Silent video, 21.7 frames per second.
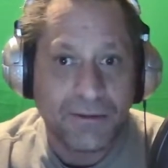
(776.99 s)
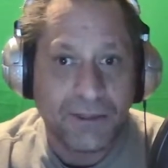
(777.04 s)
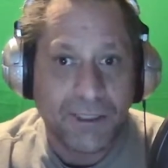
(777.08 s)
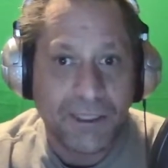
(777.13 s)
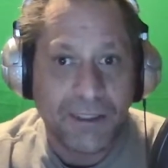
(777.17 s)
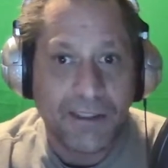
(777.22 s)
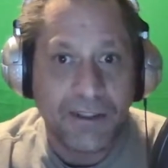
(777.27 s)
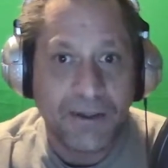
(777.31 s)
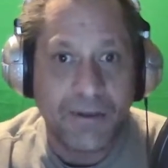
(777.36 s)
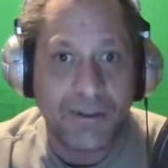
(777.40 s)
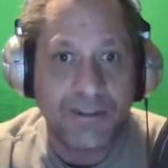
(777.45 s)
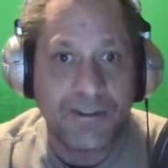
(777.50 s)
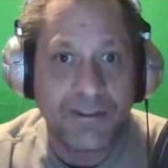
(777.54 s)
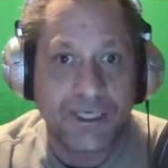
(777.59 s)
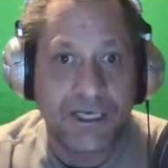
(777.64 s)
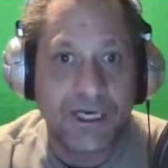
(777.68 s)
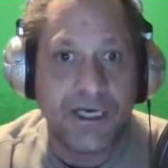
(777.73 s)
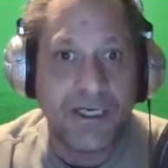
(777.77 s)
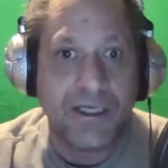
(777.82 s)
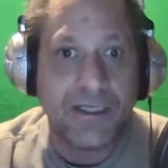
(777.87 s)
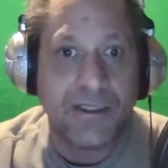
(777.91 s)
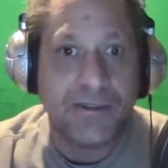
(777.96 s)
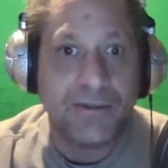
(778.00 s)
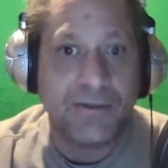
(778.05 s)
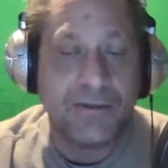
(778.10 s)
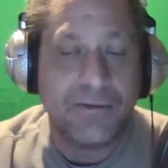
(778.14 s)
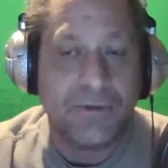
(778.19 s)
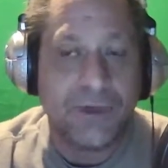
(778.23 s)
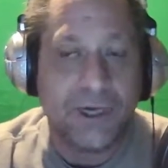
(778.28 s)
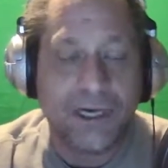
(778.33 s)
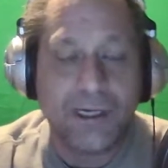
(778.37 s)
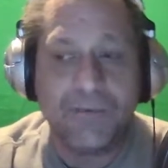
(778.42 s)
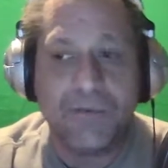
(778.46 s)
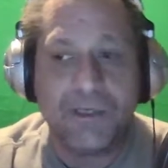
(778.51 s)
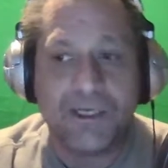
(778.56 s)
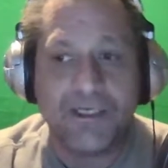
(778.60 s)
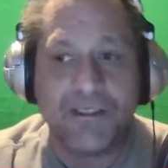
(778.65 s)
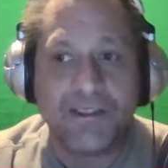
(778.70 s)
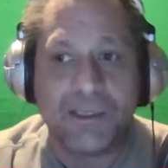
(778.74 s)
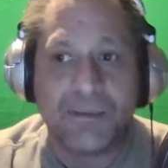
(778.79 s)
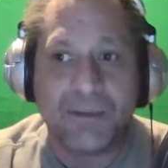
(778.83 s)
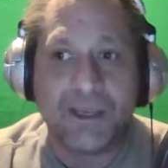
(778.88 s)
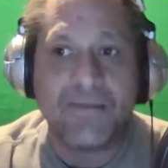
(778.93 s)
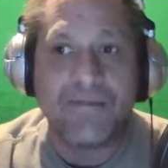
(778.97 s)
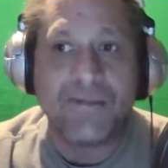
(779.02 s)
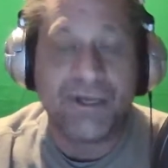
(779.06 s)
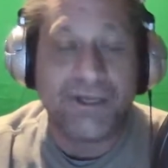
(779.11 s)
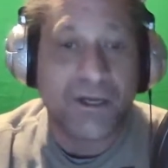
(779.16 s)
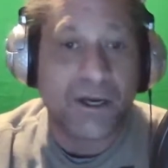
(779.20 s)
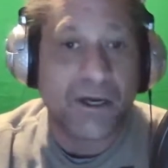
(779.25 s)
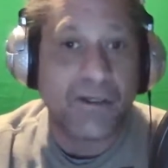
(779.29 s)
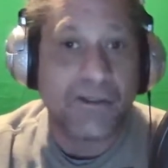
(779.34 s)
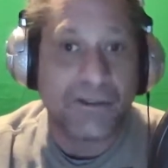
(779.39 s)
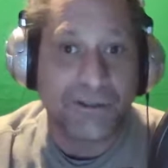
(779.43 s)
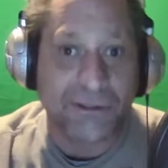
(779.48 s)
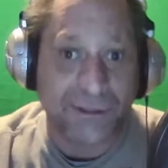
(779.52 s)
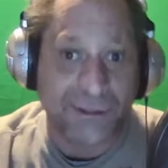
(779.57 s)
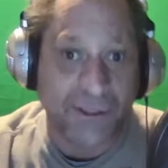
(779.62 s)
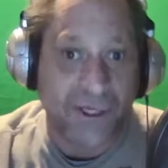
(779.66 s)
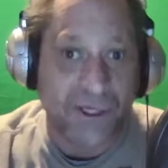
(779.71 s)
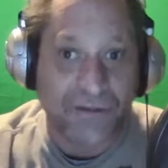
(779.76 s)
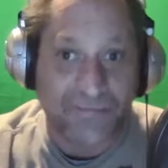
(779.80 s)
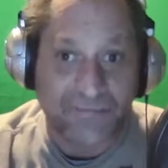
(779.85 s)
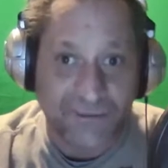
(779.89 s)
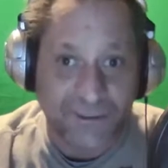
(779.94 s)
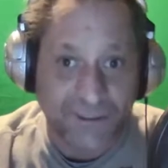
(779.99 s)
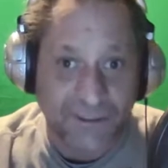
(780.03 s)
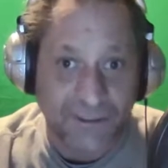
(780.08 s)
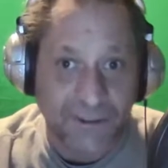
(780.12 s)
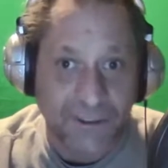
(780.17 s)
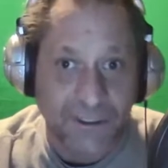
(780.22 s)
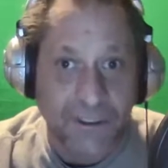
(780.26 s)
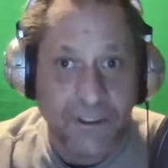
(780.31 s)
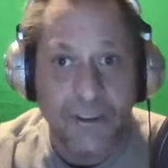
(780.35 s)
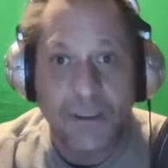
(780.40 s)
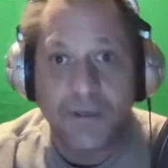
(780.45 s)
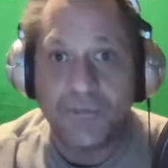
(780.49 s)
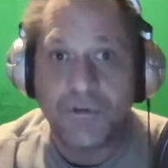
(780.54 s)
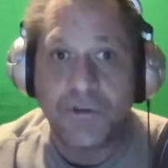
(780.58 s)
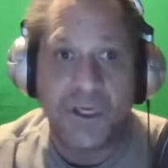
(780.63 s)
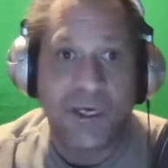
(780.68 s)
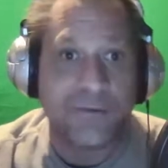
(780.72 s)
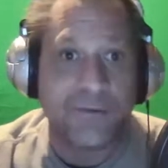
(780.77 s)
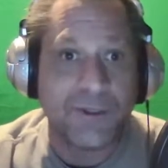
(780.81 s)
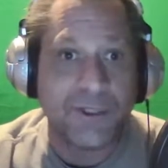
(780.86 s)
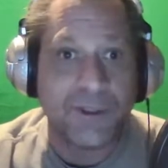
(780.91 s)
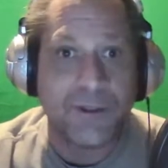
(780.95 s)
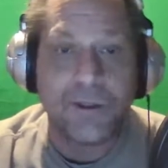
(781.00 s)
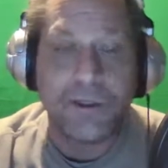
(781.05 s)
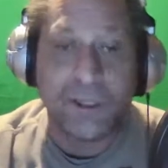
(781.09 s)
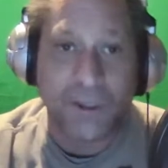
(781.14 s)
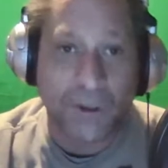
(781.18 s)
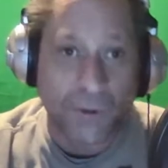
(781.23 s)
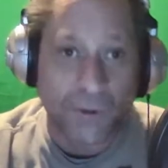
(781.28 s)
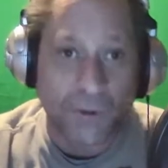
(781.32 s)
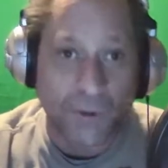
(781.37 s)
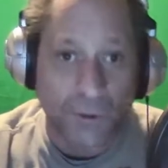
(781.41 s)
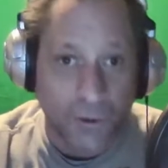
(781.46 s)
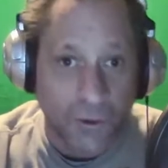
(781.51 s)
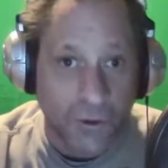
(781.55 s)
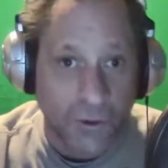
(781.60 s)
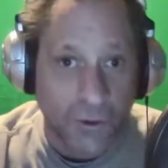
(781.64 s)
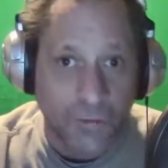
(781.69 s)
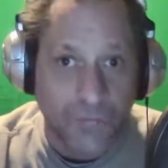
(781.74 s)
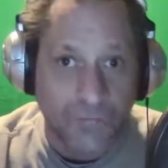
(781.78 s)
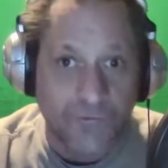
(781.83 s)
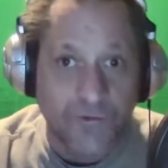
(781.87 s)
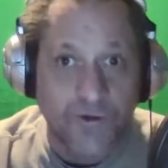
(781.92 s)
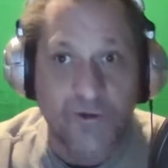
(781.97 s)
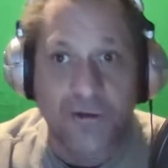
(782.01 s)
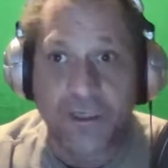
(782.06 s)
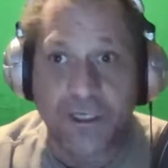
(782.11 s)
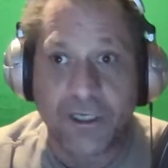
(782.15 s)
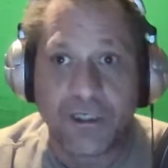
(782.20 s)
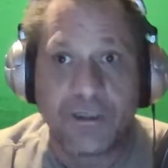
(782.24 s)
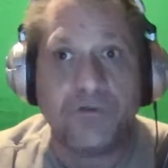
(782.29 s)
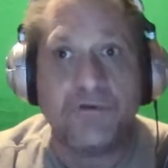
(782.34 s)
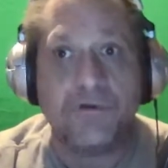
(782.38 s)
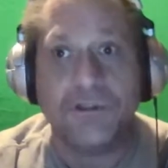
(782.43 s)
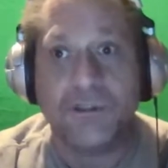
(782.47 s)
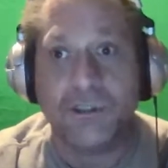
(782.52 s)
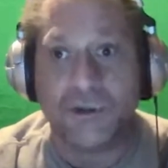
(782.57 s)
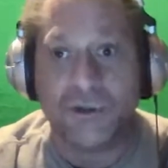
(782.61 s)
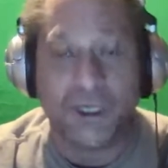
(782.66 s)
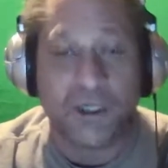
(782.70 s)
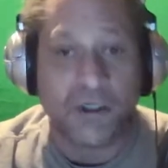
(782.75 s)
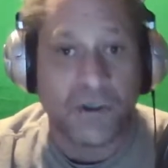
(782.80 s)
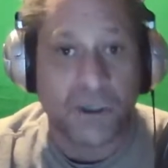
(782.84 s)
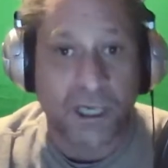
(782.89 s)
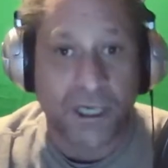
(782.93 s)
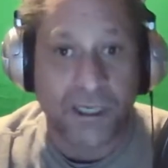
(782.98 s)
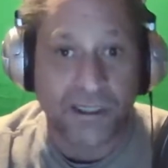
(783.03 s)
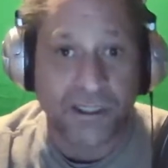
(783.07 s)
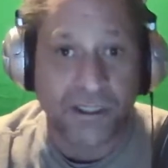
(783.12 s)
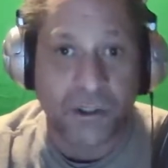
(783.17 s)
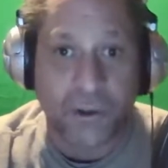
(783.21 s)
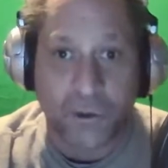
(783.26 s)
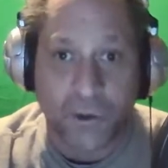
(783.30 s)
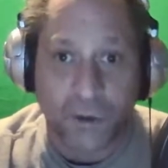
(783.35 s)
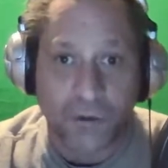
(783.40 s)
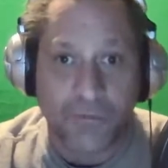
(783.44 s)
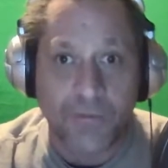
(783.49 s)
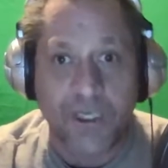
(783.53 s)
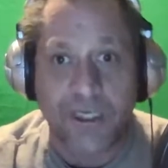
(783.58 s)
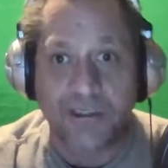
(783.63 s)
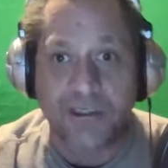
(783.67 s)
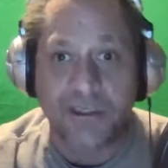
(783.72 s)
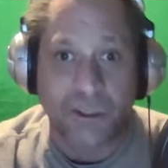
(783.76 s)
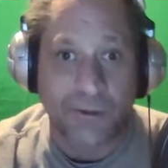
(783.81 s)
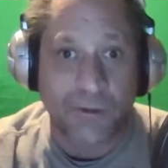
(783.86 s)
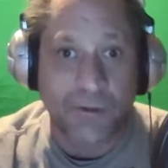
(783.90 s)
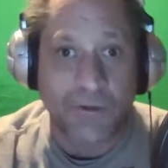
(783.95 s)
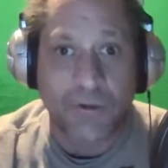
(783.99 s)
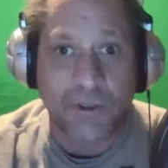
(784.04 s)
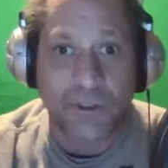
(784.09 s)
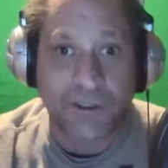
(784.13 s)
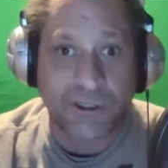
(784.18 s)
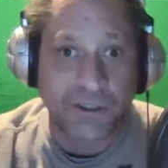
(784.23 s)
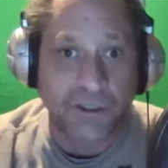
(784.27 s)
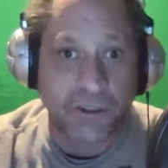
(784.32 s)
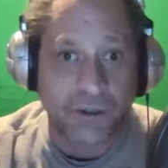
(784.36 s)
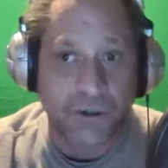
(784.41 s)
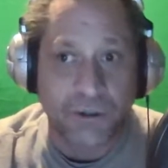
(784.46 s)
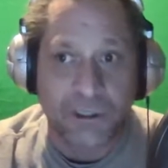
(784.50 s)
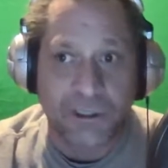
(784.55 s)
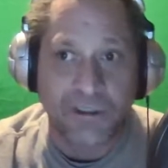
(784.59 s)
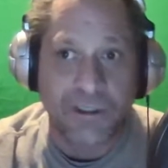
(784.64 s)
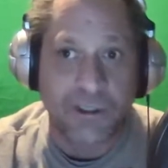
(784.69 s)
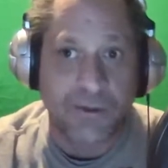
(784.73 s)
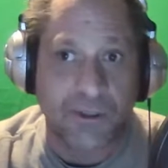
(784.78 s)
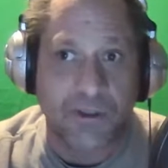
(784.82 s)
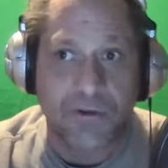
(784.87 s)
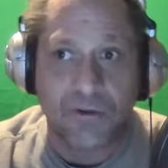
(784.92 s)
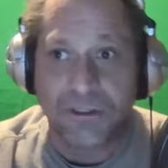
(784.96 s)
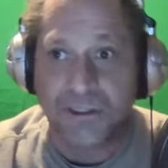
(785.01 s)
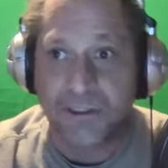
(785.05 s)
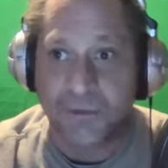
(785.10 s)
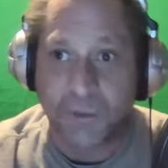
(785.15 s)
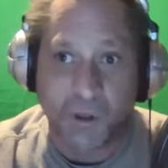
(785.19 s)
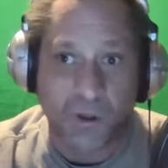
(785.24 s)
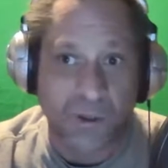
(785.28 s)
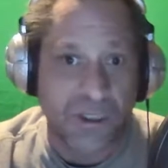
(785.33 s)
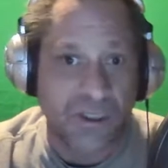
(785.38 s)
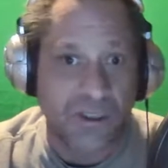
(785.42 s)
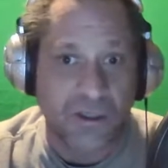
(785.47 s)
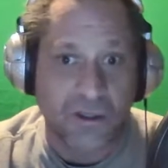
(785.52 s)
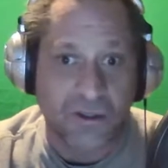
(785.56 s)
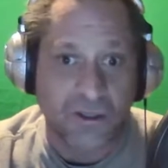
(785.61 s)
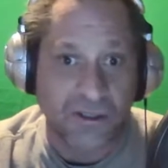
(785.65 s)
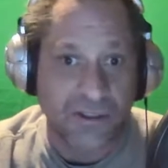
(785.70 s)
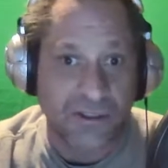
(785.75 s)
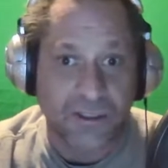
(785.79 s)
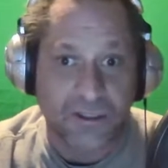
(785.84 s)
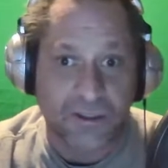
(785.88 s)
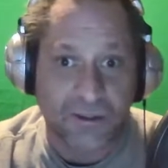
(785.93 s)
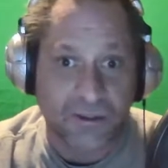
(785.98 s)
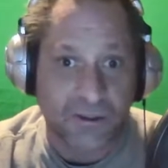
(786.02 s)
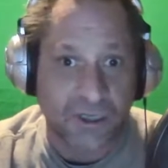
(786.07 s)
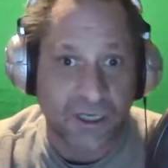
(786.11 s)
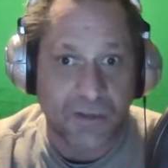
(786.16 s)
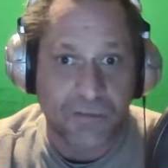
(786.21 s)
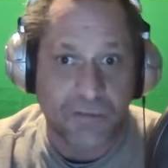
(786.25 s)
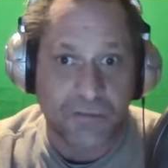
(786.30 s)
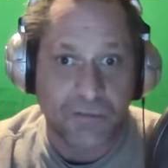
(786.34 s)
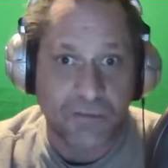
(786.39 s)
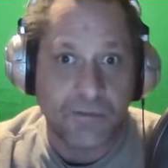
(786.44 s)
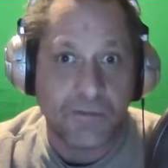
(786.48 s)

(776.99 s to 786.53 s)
Why? Because I'm at the doctor's office, trapped in a little room so that you guys can corner me and tell me what to do and quit smoking and all this other crap.